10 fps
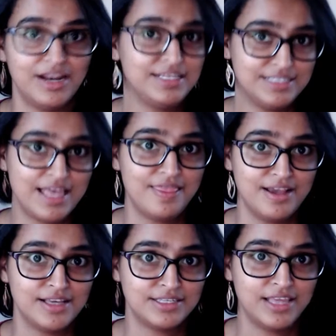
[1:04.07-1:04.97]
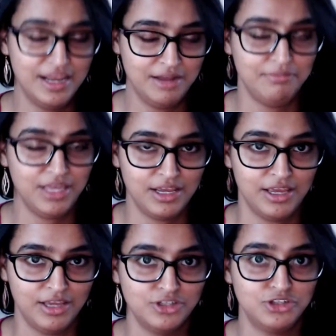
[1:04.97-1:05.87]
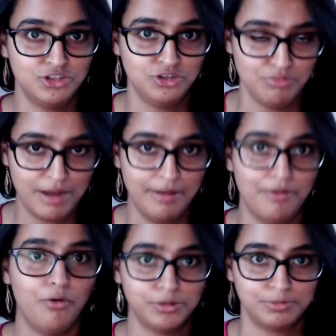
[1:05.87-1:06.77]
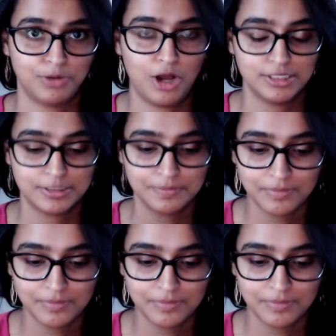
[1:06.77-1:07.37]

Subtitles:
said this in a meeting to my old boss.